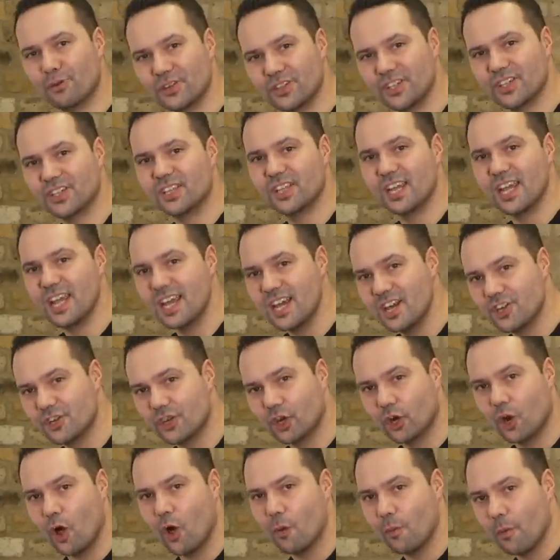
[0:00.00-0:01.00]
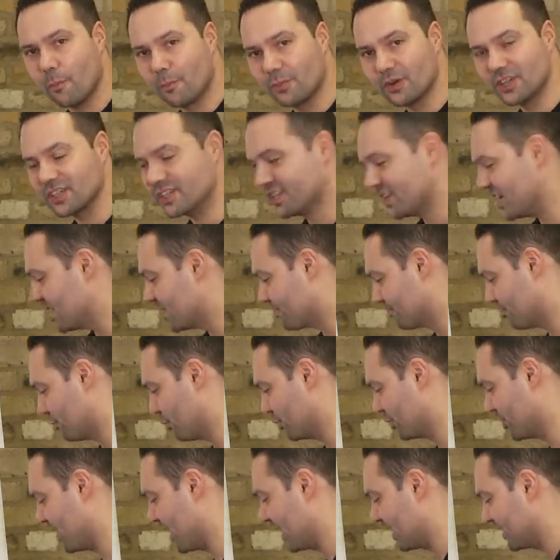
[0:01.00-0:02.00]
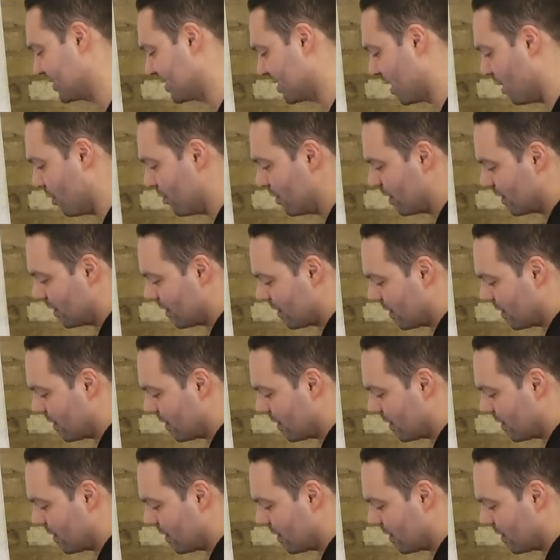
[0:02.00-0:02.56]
prestige, global prestige projects. So